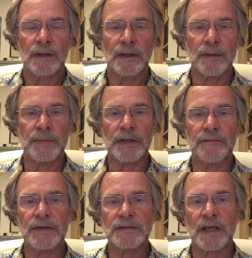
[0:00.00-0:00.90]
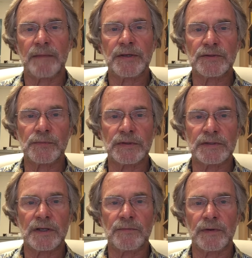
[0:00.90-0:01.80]
Many of these abbeys, once
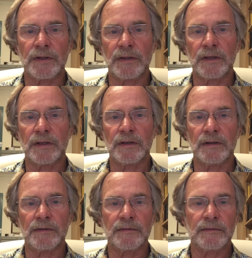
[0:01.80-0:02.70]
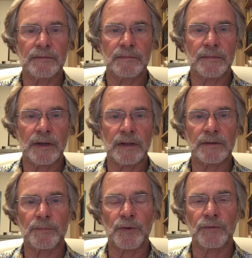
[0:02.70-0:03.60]
Henry VIII
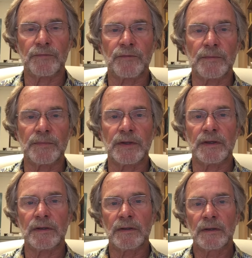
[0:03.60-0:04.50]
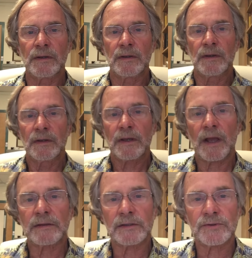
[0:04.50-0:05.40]
broke from the
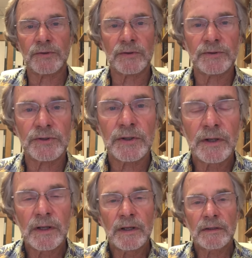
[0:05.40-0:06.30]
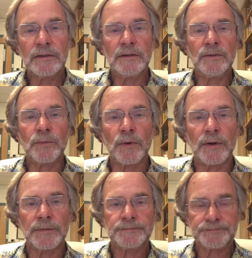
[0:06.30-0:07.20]
Catholic Church, were